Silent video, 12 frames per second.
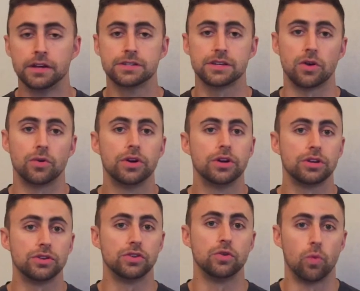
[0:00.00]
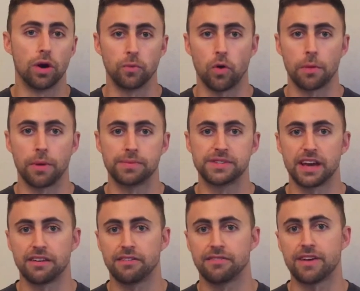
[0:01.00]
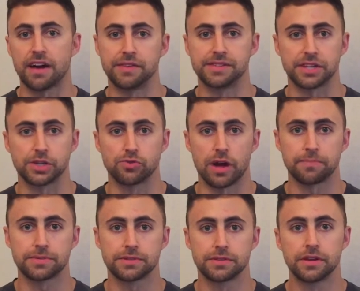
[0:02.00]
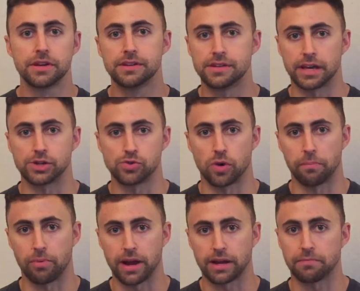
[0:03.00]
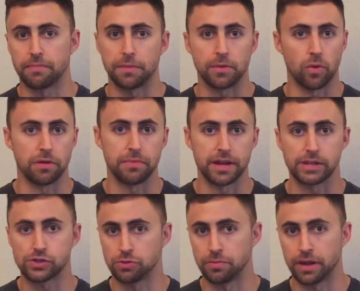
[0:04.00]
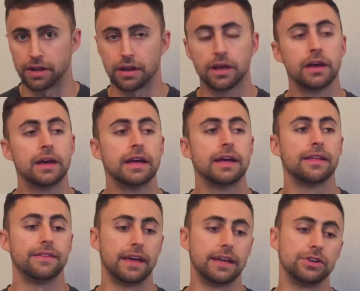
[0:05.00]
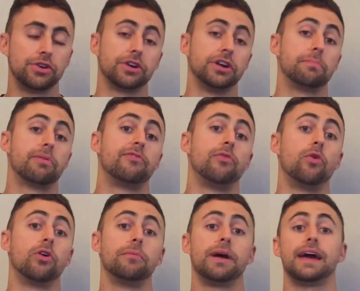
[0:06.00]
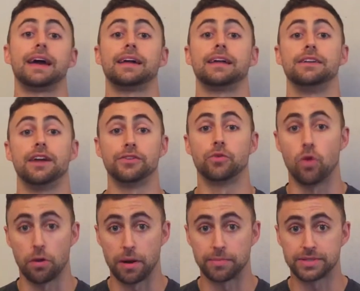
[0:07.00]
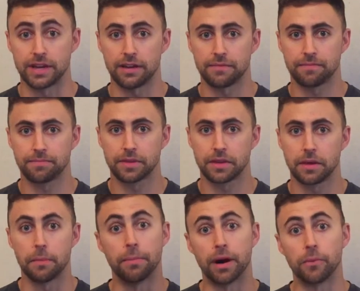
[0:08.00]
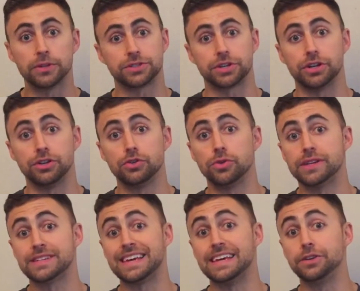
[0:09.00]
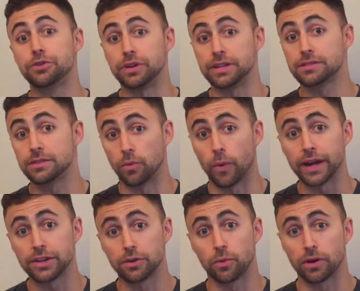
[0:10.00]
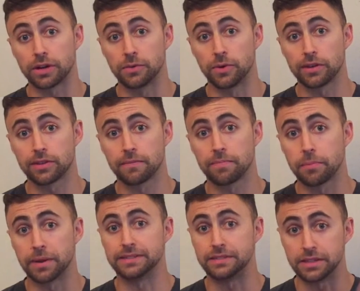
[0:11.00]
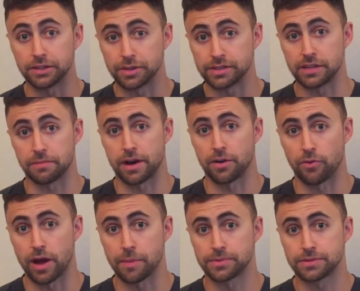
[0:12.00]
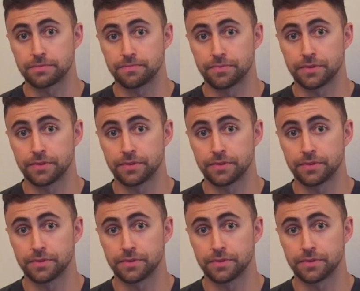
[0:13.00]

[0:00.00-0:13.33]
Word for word: So you'll do one warm up set, five to six reps, take a short break, maybe one minute, two minute. Then you're gonna perform a, another warm up set, but what you're gonna do is increase the weight you're working with, but decrease the amount of reps.